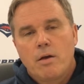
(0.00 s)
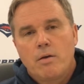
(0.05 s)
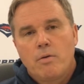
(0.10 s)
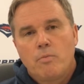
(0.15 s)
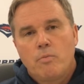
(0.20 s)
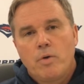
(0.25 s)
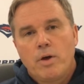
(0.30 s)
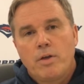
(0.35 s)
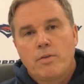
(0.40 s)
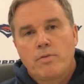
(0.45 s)

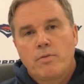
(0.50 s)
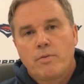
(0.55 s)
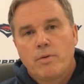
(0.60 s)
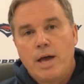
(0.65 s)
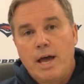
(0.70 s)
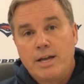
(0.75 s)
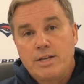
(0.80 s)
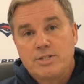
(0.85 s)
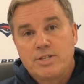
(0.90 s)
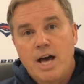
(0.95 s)
with
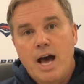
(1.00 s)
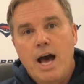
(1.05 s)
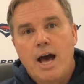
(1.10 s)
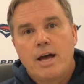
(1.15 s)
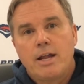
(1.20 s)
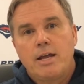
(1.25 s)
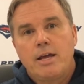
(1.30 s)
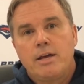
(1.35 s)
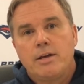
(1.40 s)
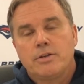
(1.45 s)

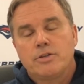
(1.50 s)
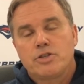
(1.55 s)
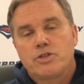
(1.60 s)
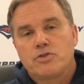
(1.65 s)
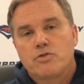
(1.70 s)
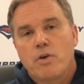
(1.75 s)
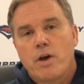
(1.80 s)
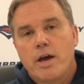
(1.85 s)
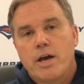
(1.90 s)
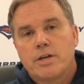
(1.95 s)
anxiety and
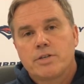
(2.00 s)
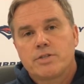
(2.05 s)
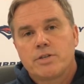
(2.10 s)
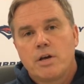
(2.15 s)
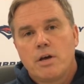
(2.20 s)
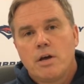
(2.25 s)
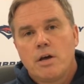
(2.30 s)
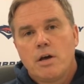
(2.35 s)
stress.